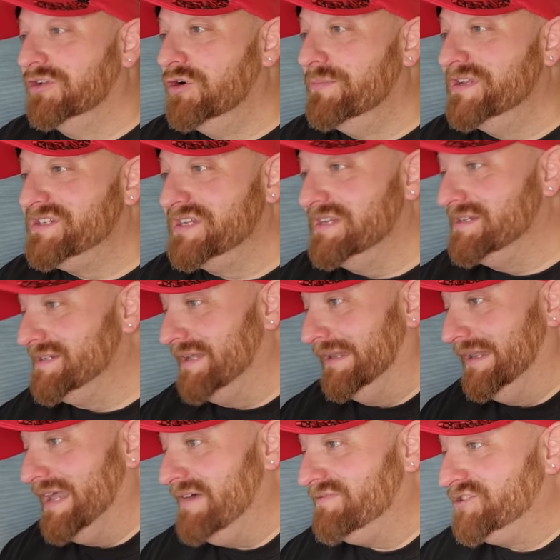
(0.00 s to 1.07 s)
Loomis's
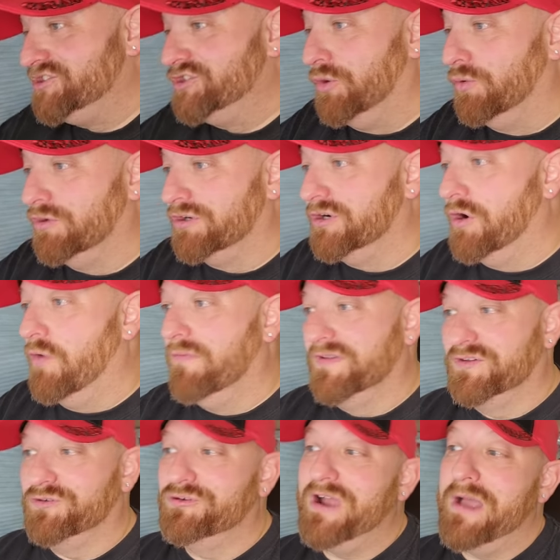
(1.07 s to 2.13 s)
left shoulder
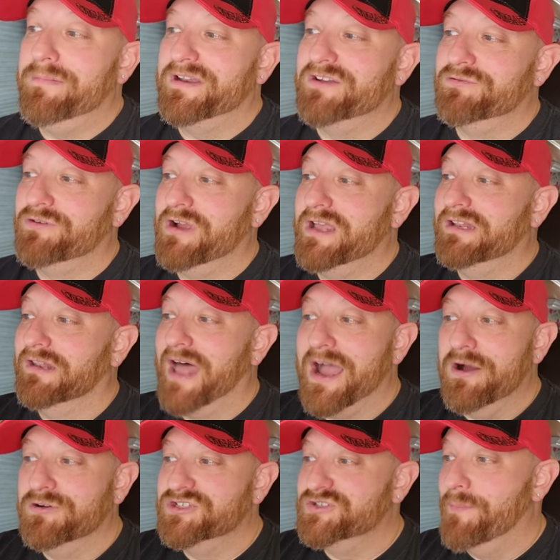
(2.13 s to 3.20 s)
over the Rabbit in Red
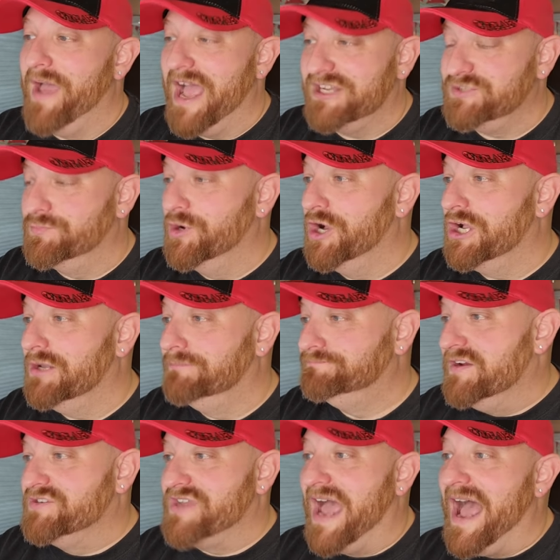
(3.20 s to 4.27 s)
Lounge matchbook,
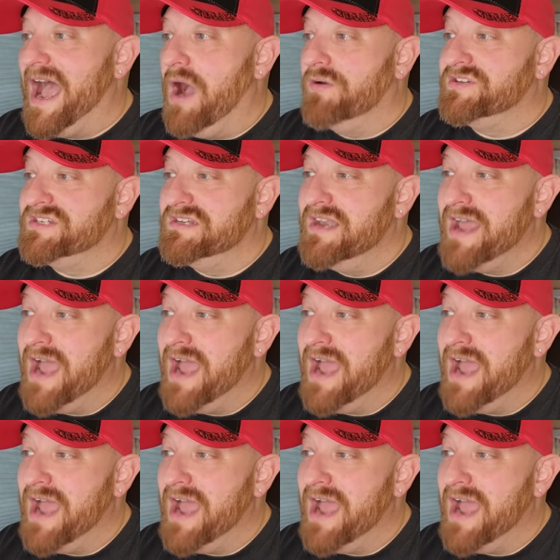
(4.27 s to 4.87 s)
there's a house.